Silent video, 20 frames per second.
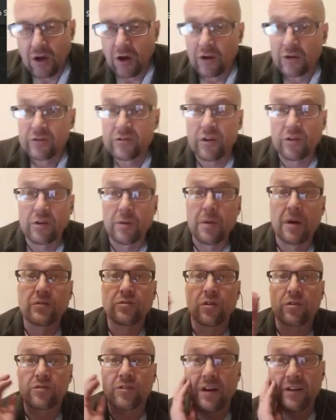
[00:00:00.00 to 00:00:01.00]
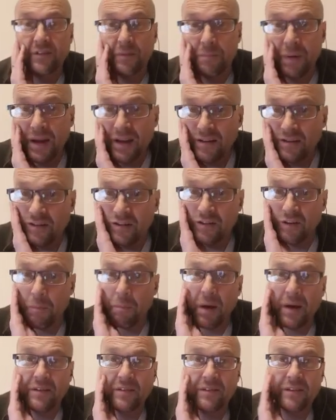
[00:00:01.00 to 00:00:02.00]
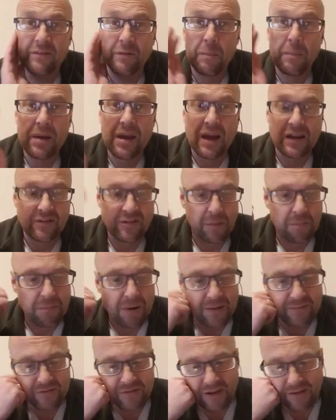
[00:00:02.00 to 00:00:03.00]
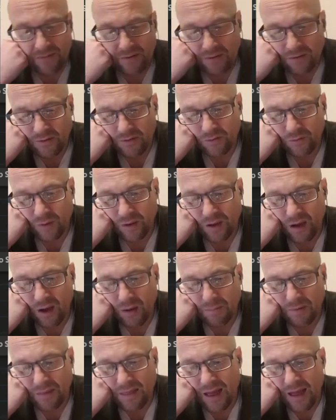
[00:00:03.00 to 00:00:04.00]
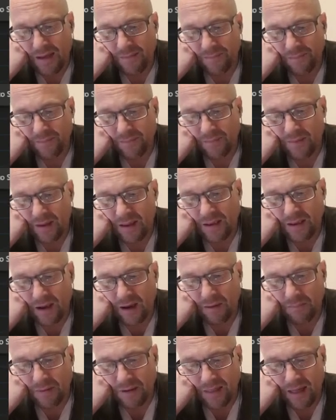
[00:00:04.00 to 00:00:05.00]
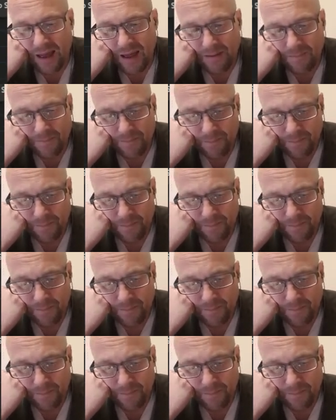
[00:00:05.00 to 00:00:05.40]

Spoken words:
Sodium hydroxide's a base, so bases have a pH above 7, so it can't be that, it can't be that.